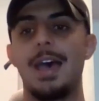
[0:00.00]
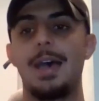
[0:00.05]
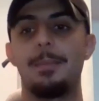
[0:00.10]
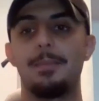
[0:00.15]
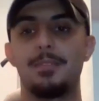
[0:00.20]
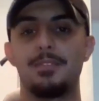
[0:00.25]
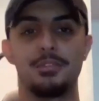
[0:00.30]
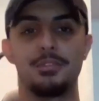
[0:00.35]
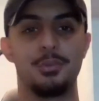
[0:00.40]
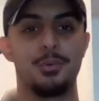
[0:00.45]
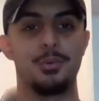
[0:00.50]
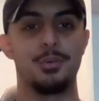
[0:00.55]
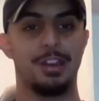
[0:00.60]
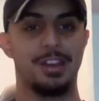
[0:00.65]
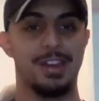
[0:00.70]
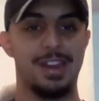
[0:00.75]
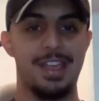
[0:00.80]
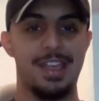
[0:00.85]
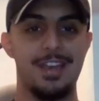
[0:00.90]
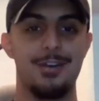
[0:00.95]
story
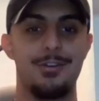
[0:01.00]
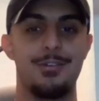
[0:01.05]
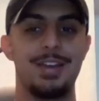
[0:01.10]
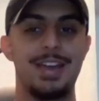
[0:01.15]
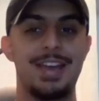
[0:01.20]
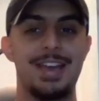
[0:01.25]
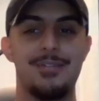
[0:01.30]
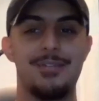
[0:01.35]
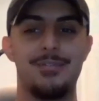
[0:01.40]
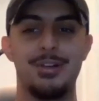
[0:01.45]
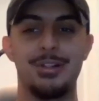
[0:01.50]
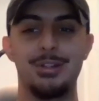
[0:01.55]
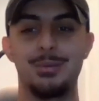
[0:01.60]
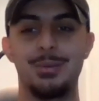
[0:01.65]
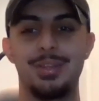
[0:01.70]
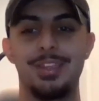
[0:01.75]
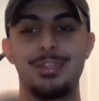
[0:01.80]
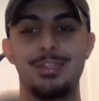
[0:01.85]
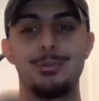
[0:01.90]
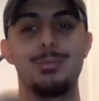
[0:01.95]
now
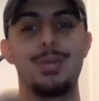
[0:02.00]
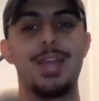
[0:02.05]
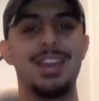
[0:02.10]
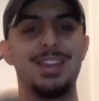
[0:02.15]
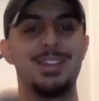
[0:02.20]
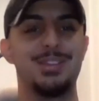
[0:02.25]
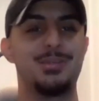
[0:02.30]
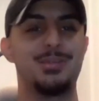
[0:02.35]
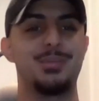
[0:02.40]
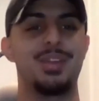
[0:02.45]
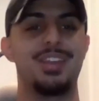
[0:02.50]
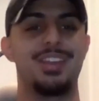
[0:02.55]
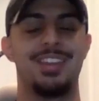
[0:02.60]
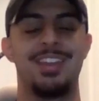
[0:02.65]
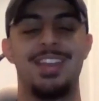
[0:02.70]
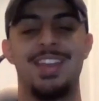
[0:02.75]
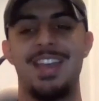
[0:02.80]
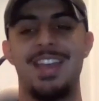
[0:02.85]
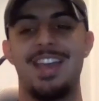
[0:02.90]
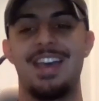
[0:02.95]
following the Raiders win
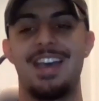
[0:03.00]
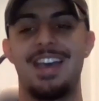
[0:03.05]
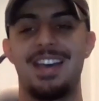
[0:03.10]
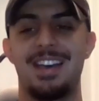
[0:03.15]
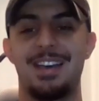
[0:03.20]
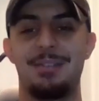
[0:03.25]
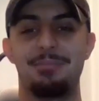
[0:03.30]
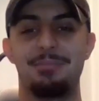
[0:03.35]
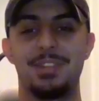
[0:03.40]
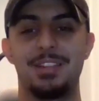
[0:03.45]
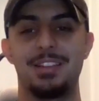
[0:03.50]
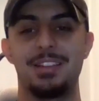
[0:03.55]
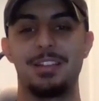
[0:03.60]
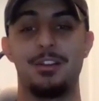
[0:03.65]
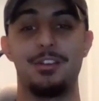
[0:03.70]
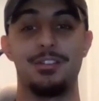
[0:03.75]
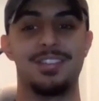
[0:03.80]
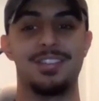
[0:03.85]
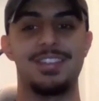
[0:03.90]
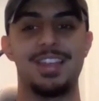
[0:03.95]

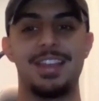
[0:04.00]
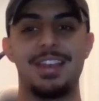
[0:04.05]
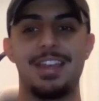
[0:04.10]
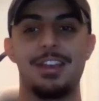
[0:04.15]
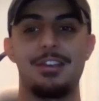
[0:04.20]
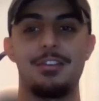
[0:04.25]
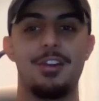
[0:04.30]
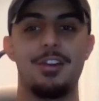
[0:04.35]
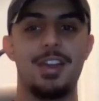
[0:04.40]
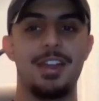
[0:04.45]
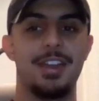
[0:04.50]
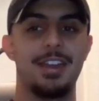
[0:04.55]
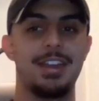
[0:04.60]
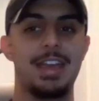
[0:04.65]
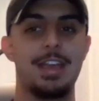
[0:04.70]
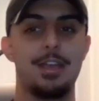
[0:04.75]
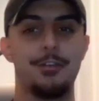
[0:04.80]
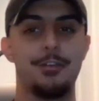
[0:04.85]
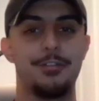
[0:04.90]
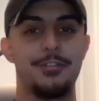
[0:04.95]
on Sunday night
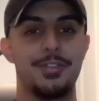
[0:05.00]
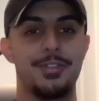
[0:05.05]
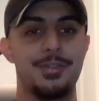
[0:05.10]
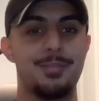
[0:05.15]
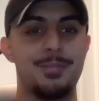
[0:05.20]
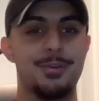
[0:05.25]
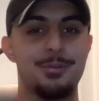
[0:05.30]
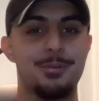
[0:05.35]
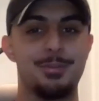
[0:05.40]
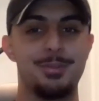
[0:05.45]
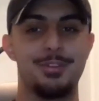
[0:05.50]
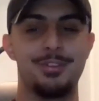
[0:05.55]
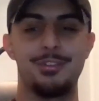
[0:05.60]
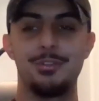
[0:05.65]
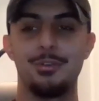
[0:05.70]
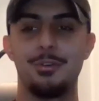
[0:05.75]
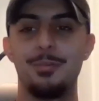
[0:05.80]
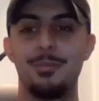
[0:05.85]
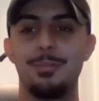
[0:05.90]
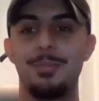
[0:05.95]
over the Melbourne
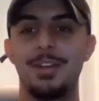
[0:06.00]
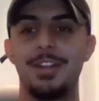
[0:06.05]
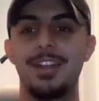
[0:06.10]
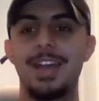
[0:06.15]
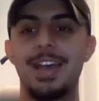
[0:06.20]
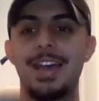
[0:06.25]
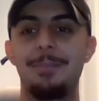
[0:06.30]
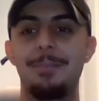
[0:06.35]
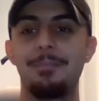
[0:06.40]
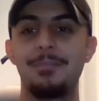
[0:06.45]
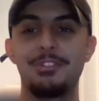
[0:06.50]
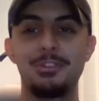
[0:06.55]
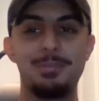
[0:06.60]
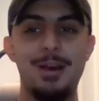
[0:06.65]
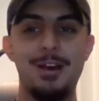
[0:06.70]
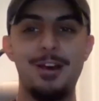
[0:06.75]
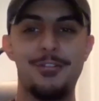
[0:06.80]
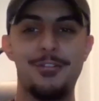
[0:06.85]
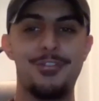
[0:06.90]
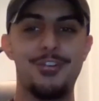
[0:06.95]
Storm. But
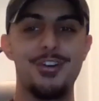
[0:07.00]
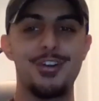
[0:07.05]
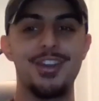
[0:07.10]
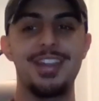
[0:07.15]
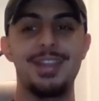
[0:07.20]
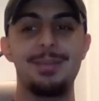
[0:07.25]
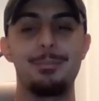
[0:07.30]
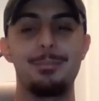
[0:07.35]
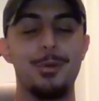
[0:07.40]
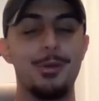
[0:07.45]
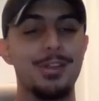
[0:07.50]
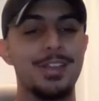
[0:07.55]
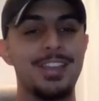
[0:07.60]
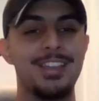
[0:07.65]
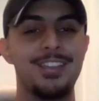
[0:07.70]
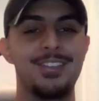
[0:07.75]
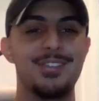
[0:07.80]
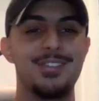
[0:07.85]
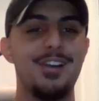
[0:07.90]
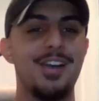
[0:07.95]
Jamal Fogarty broke
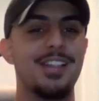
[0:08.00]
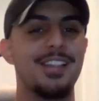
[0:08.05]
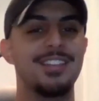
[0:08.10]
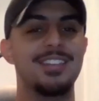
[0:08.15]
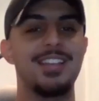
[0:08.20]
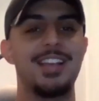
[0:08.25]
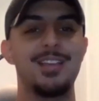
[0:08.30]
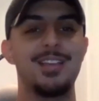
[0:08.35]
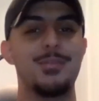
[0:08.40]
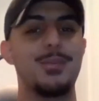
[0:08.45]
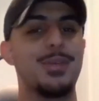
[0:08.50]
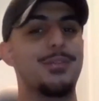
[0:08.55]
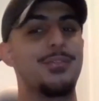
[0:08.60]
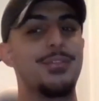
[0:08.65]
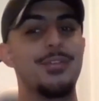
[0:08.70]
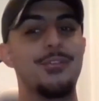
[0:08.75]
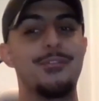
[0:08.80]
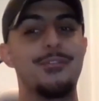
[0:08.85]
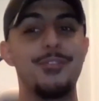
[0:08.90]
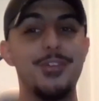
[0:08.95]
his silence last week for
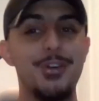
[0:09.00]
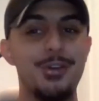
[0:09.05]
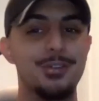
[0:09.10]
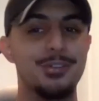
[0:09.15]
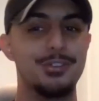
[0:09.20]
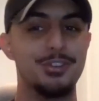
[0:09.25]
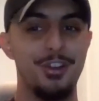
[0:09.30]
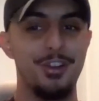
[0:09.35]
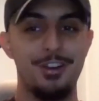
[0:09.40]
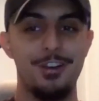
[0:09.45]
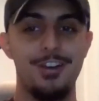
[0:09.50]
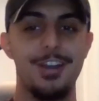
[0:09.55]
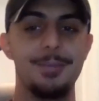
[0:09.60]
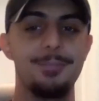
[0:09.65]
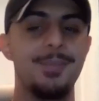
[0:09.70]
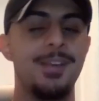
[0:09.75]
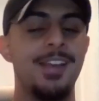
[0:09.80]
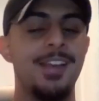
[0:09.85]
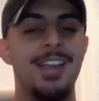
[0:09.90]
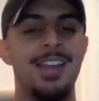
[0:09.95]
the first
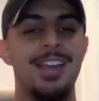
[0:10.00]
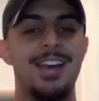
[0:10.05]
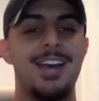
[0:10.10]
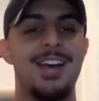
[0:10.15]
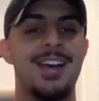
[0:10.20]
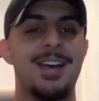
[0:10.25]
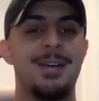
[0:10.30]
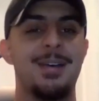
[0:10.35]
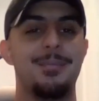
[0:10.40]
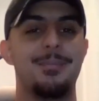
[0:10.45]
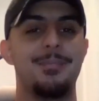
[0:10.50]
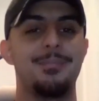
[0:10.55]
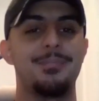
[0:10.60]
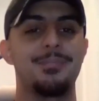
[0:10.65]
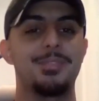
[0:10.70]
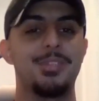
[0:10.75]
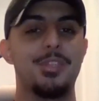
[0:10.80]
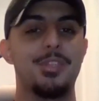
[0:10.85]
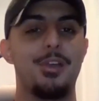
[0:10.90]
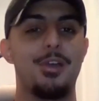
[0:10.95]
time
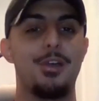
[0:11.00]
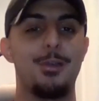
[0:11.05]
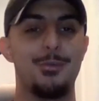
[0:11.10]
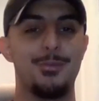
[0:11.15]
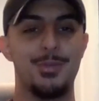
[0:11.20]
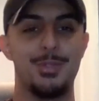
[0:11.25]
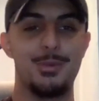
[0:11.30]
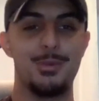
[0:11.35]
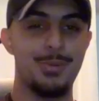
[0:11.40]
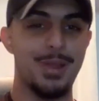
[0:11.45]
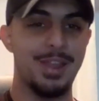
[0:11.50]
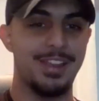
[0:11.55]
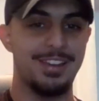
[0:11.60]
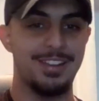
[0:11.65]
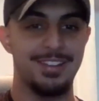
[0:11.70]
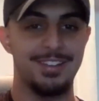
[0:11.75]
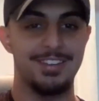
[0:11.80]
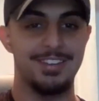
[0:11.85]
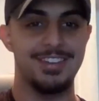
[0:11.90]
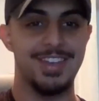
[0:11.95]
over the
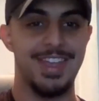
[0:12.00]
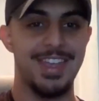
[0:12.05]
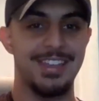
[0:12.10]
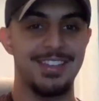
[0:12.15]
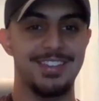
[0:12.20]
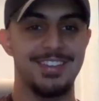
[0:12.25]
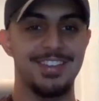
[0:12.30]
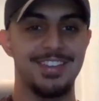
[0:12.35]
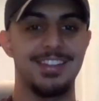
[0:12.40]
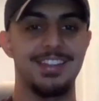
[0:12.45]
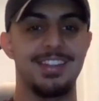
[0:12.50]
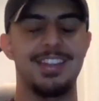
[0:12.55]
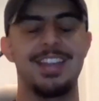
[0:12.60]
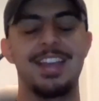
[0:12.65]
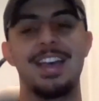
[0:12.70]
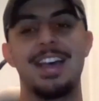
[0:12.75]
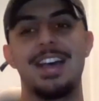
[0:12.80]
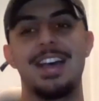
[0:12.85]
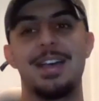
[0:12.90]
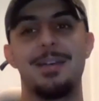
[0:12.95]
Raiders' exit
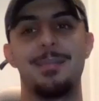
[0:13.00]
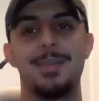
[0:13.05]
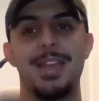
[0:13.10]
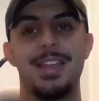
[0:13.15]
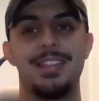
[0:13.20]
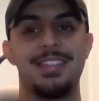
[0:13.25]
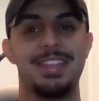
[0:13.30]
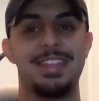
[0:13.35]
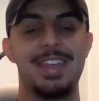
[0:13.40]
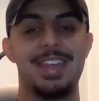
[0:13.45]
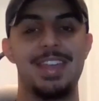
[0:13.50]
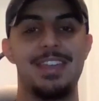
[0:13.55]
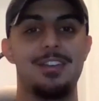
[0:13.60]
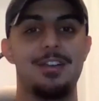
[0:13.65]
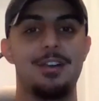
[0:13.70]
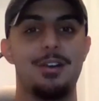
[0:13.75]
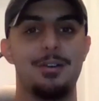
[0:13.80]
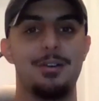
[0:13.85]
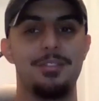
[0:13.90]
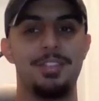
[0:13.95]
at the end
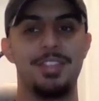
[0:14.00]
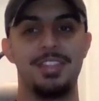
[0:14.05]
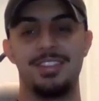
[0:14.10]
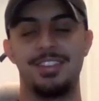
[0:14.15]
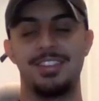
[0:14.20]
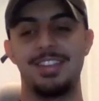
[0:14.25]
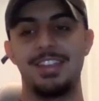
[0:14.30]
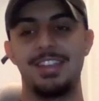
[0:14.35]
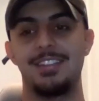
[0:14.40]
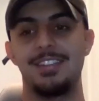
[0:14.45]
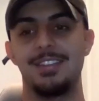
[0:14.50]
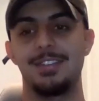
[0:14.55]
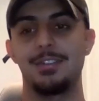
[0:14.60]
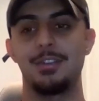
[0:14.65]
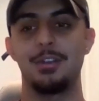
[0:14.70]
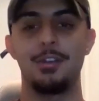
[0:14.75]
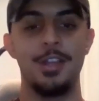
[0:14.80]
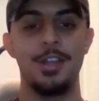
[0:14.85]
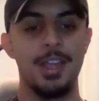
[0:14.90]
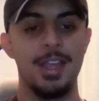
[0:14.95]
of this season.
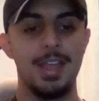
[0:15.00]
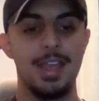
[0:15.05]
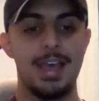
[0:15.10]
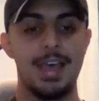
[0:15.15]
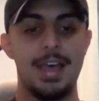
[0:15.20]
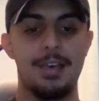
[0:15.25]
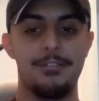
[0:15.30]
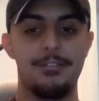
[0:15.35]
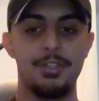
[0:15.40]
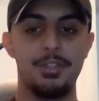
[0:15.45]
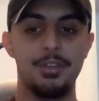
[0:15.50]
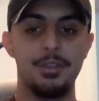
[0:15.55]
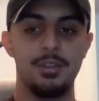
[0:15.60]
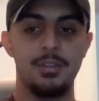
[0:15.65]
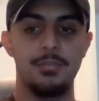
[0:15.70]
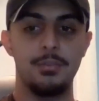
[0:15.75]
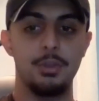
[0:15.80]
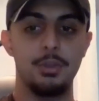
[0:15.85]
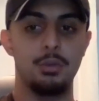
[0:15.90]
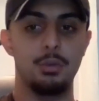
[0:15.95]
So for those
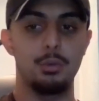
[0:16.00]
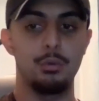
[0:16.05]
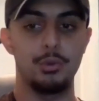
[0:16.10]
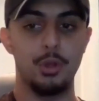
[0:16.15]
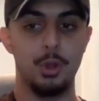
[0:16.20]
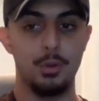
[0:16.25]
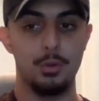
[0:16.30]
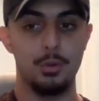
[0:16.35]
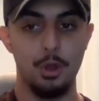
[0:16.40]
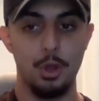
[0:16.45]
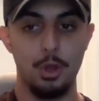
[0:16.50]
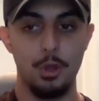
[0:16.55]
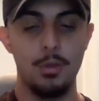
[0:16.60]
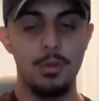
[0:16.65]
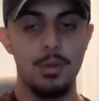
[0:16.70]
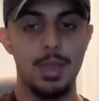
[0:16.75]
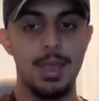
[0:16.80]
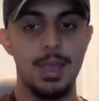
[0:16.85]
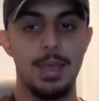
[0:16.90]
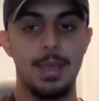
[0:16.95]
of you who don't
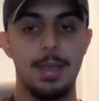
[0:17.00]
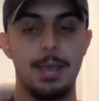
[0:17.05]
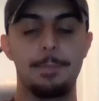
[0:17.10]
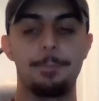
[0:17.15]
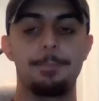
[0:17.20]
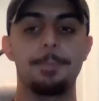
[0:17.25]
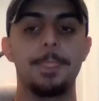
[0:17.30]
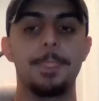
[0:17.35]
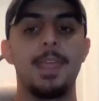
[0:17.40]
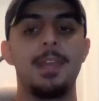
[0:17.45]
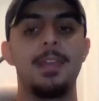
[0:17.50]
know,